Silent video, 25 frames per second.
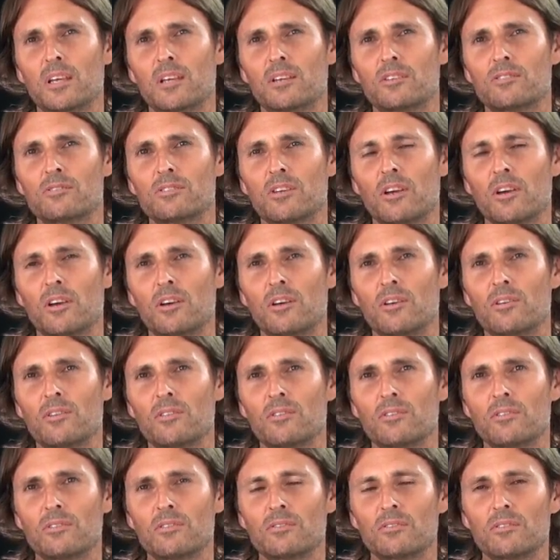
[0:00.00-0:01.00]

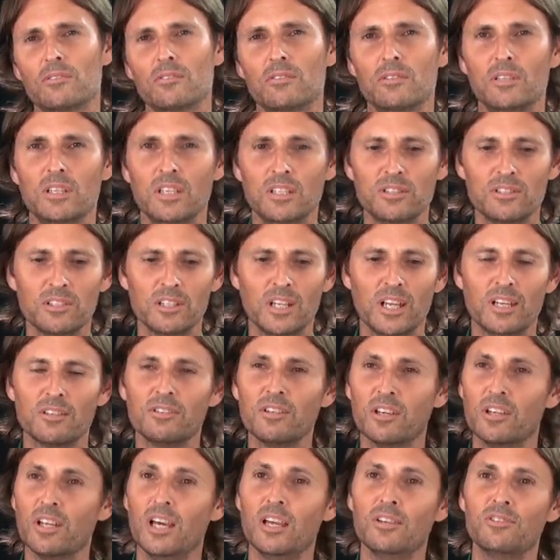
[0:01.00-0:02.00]
So internet
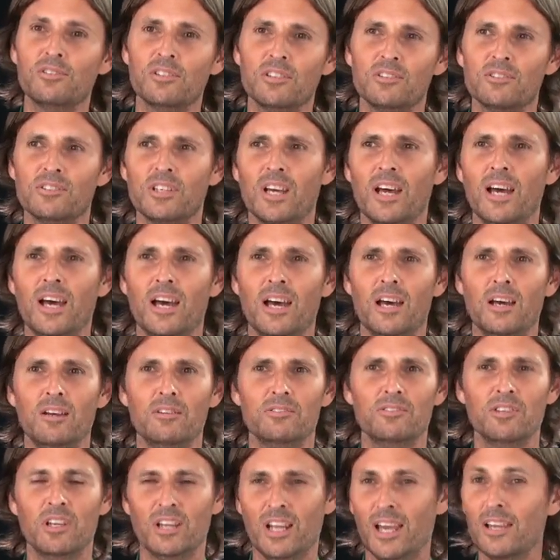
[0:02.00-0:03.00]
donations are
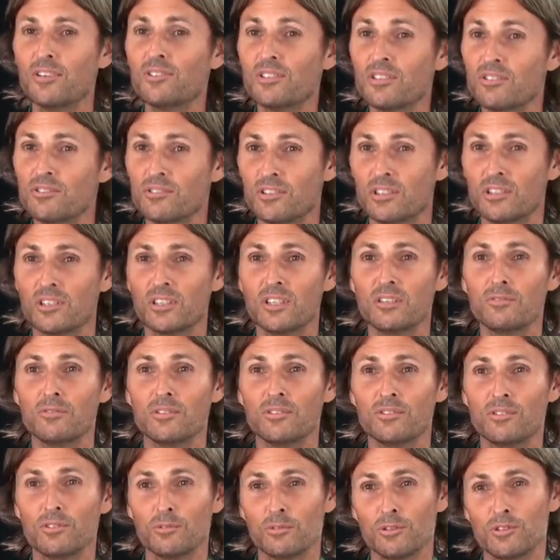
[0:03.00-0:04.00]
donations that are
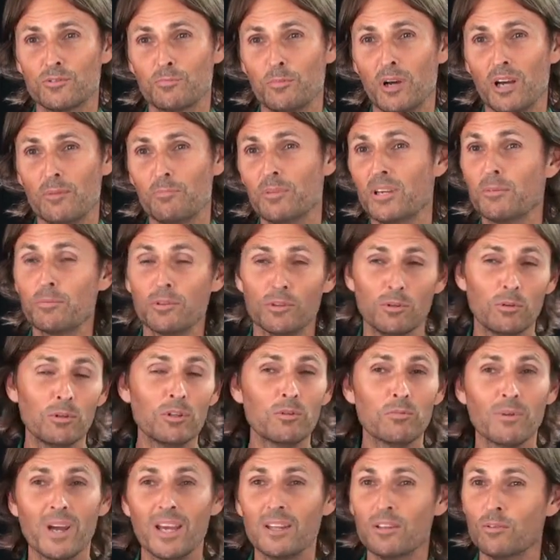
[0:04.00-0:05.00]
given to us by people
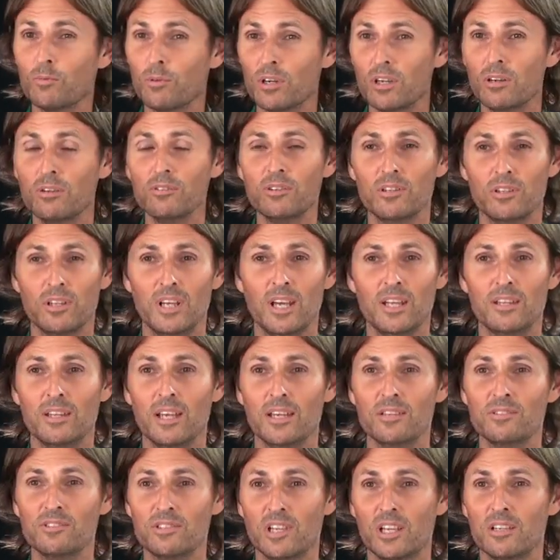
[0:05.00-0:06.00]
all around the world, and
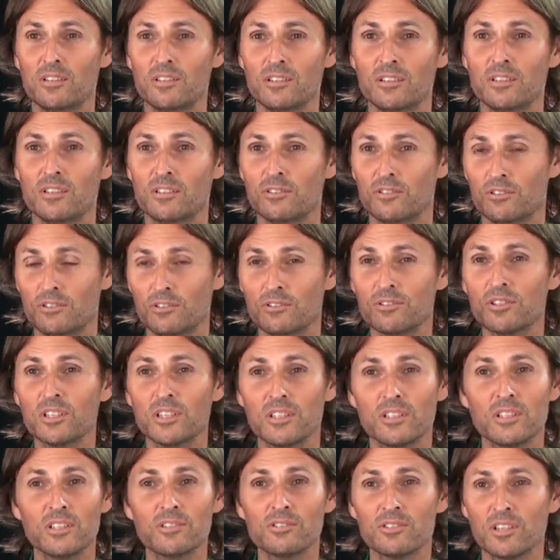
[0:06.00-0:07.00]
they send
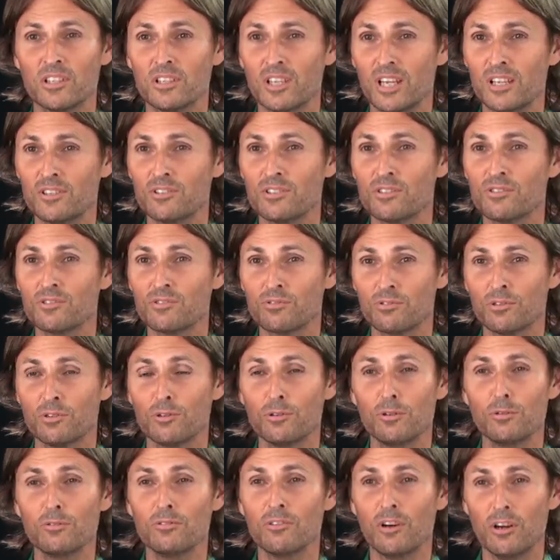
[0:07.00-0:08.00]
usually these donations
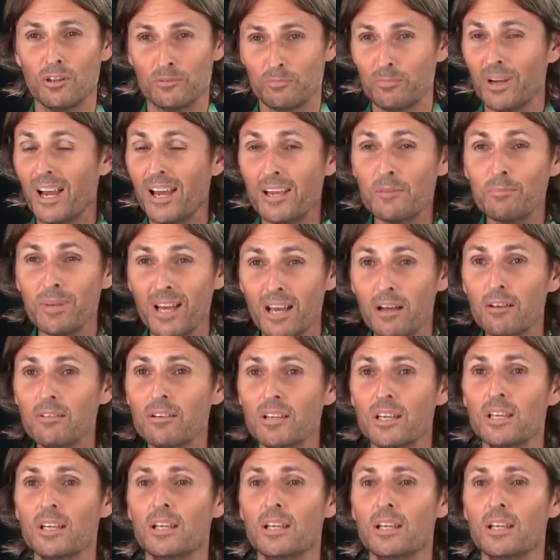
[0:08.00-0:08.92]
through on PayPal,